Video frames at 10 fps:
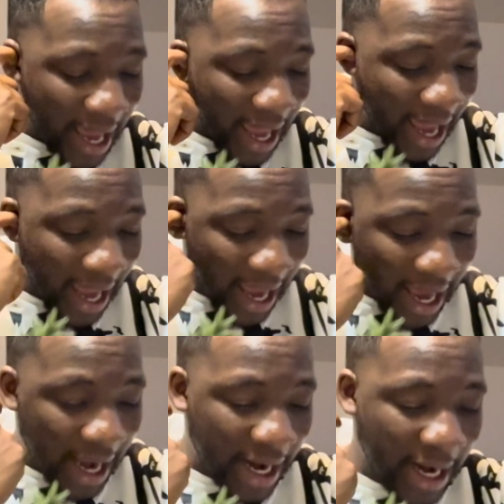
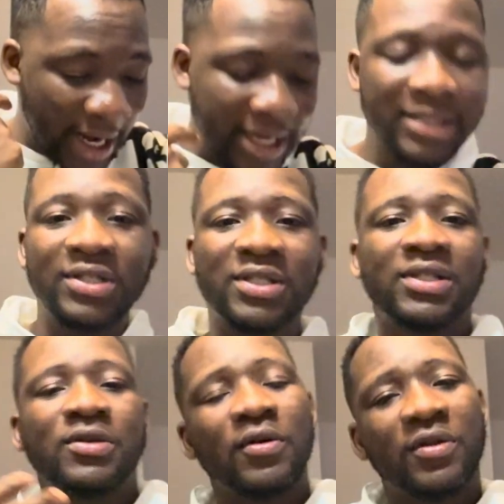And let's
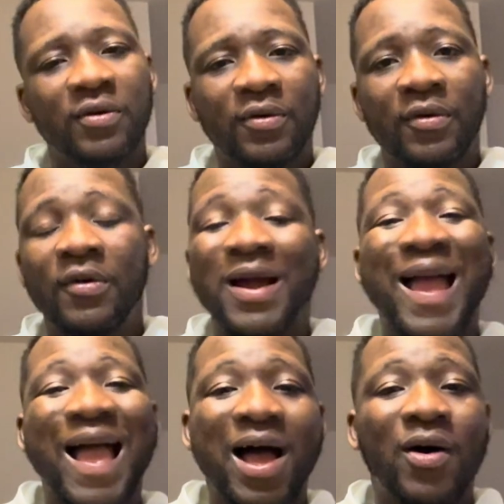just go through
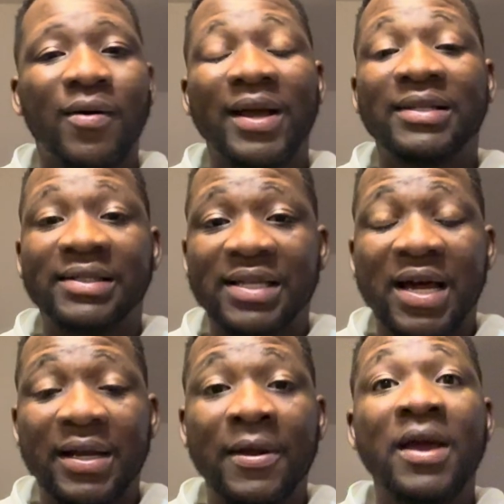how it's
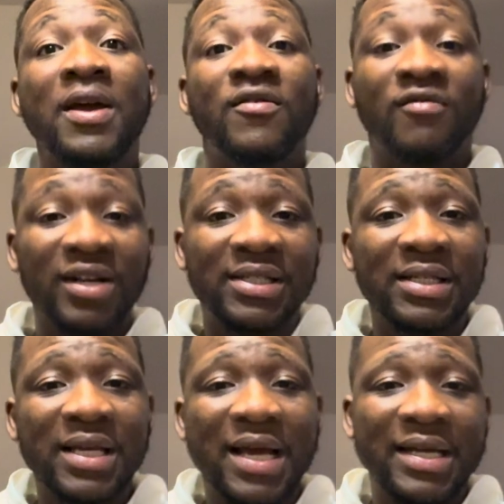done.
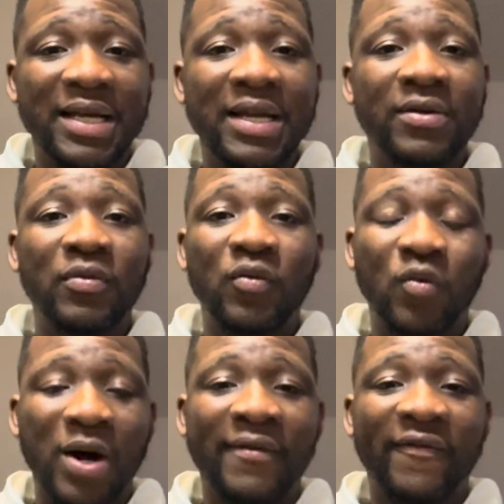Recently, I did
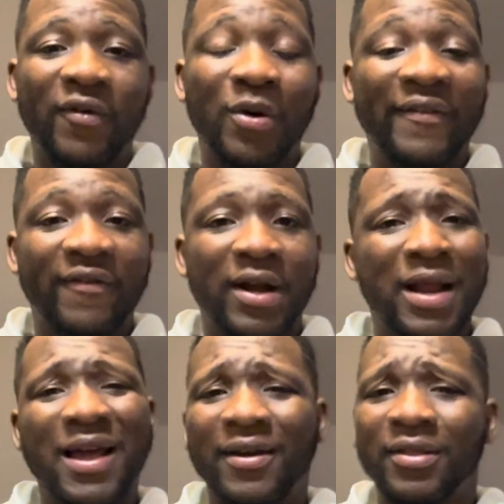one for a friend,
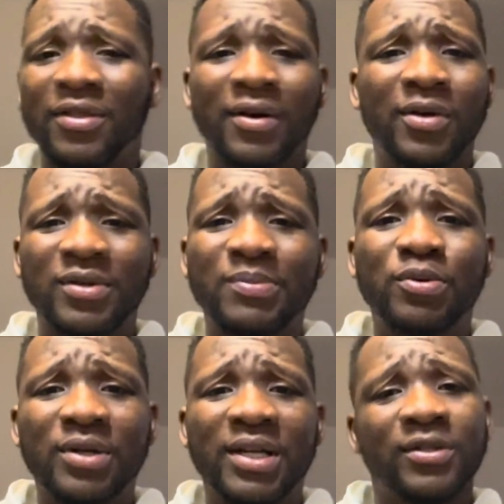and I thought it was
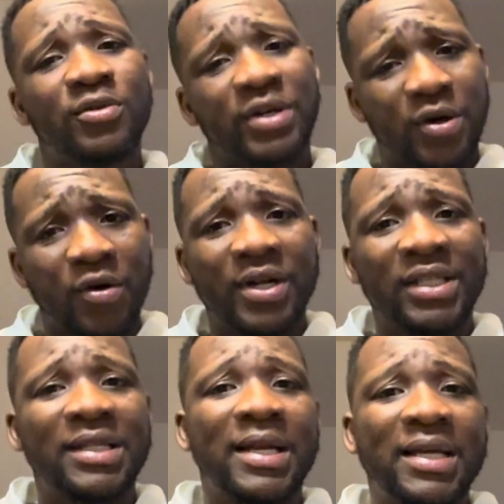prudent to record
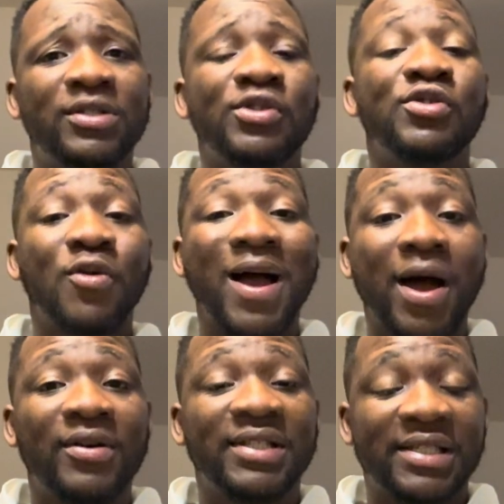it and let you know
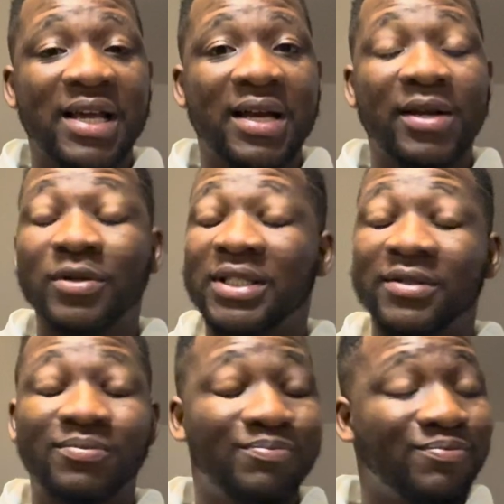how it's done. It
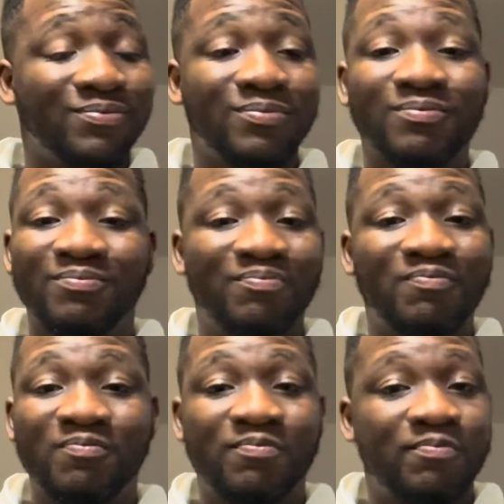was
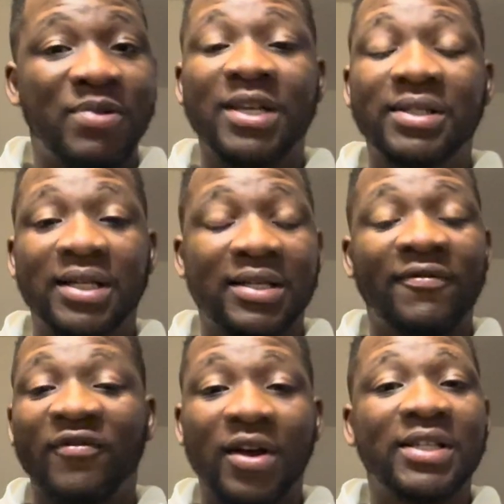basic,
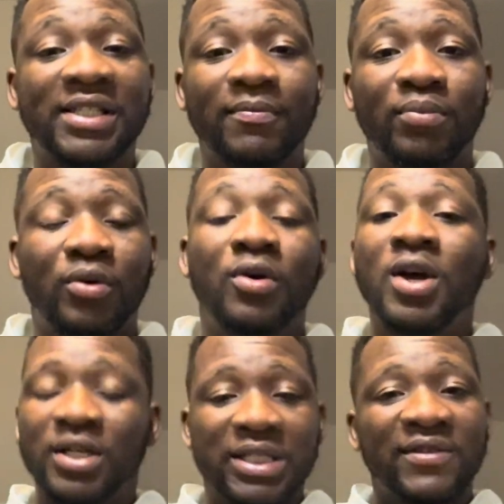very simple.
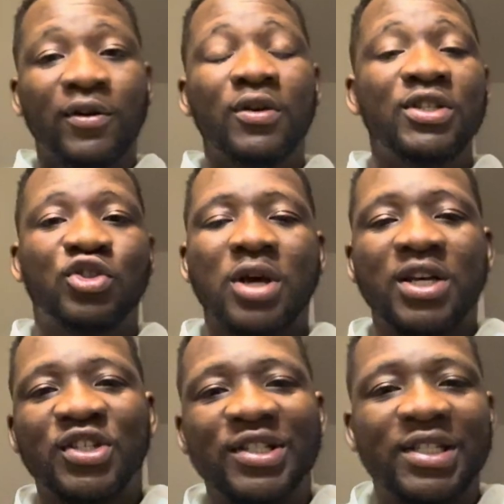Just follow
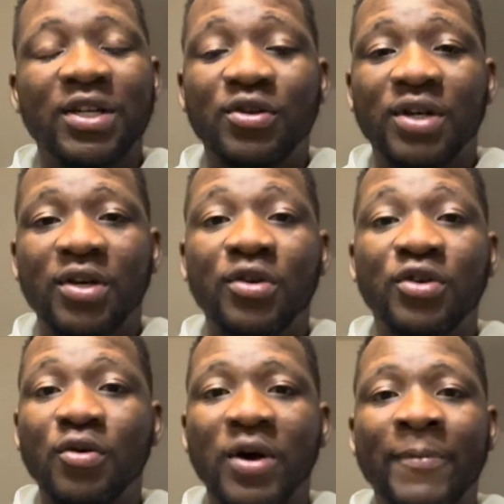instructions and you can
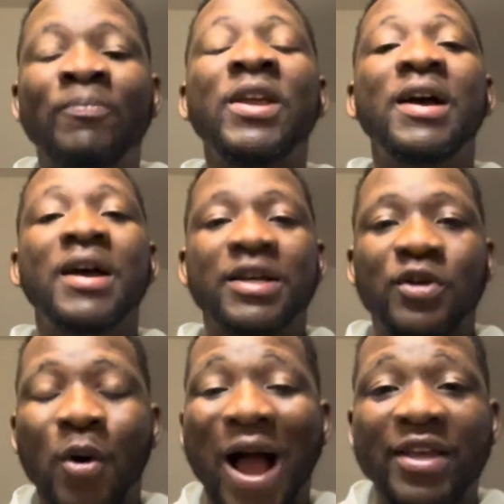do it.
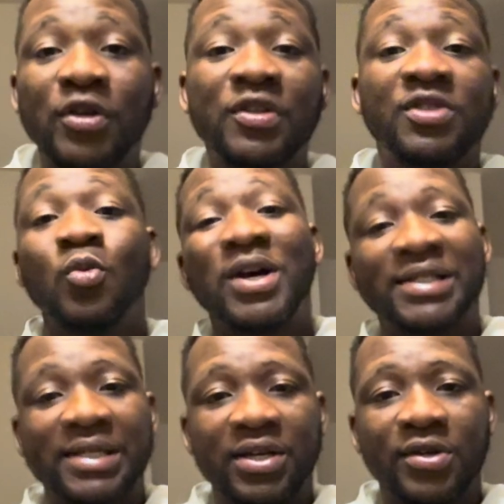So I used
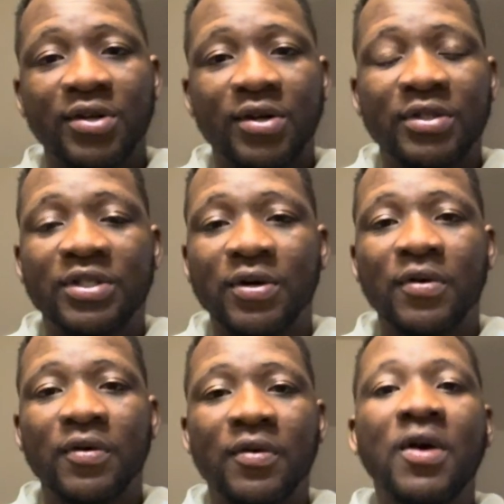Western Union.
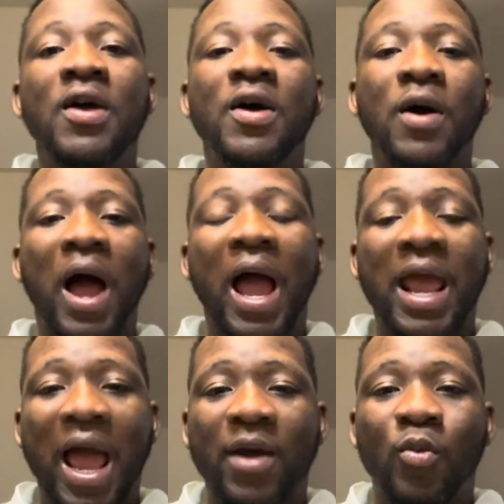So
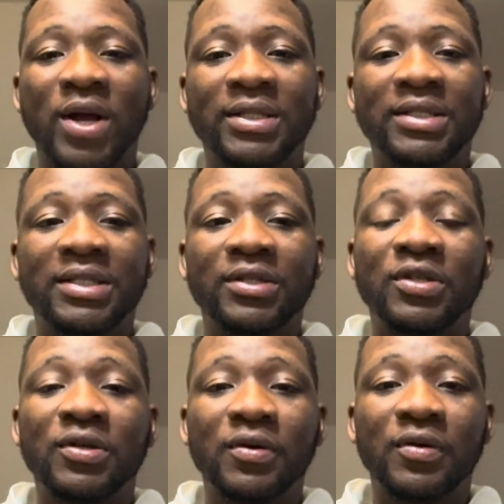I went
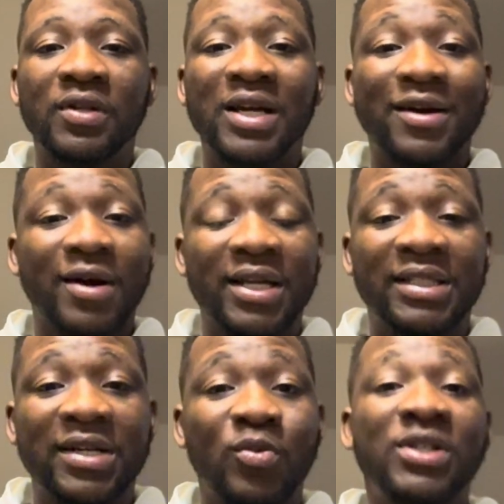to the
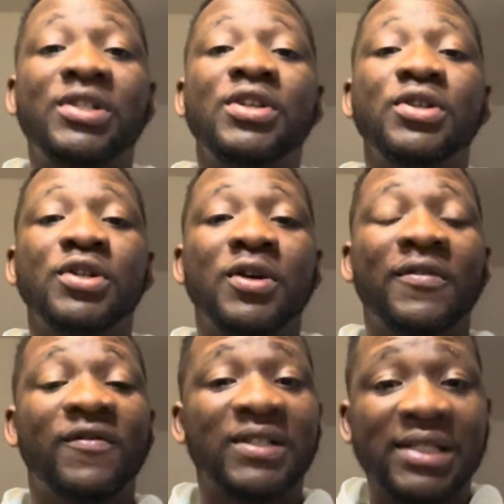accredited Western
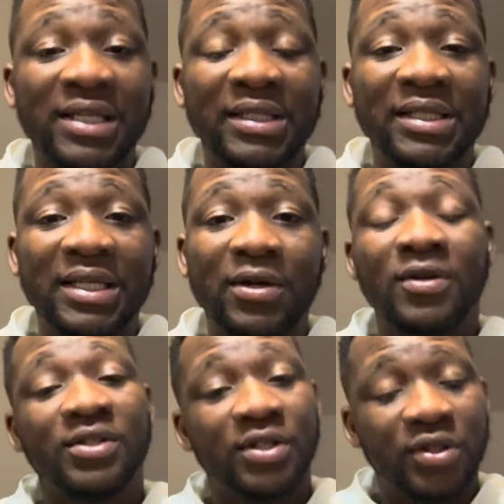Union facility or
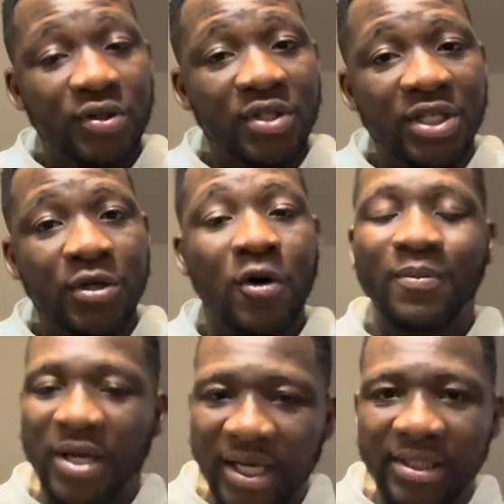institution or
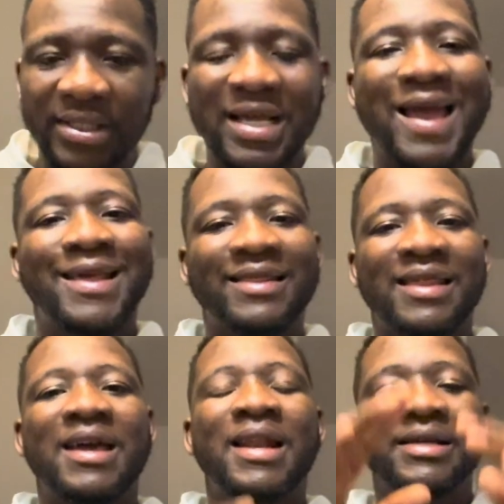place, and
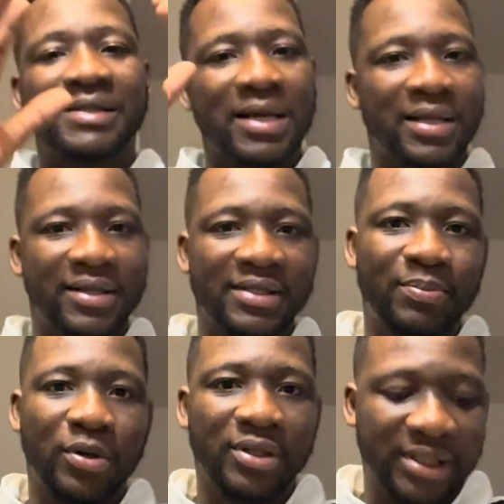then I started this
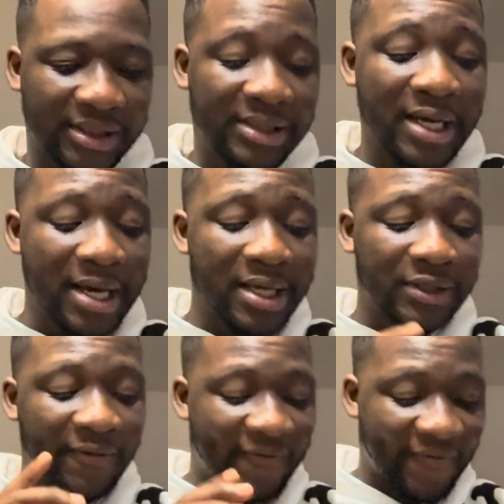process.
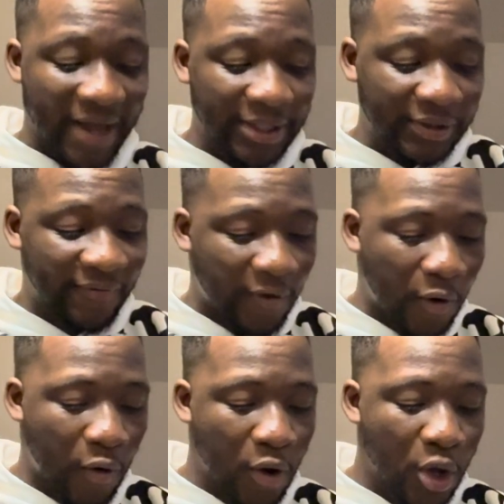So first of
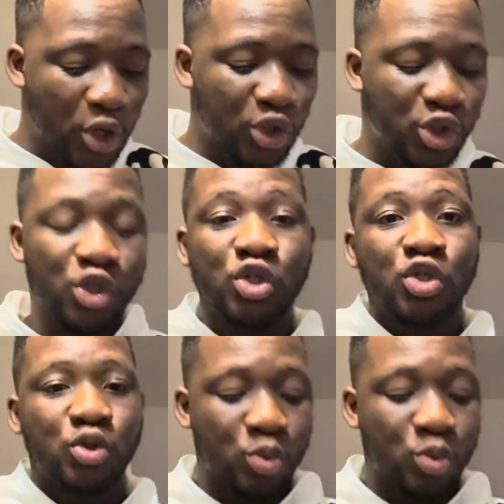all, you